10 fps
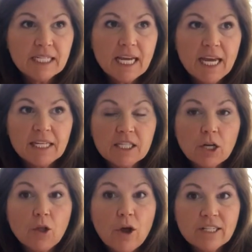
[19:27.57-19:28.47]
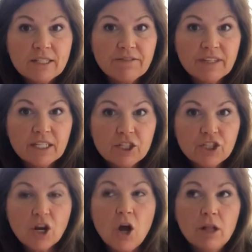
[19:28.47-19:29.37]
and it's a glossy
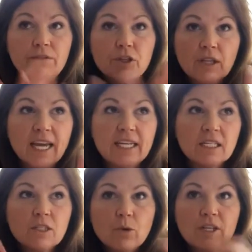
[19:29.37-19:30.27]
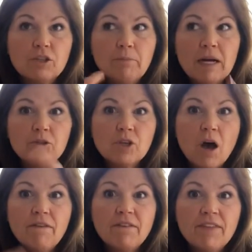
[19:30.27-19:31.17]
finish, all of your light is going to bounce
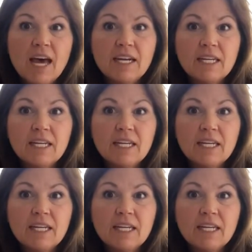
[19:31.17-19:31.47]
off of that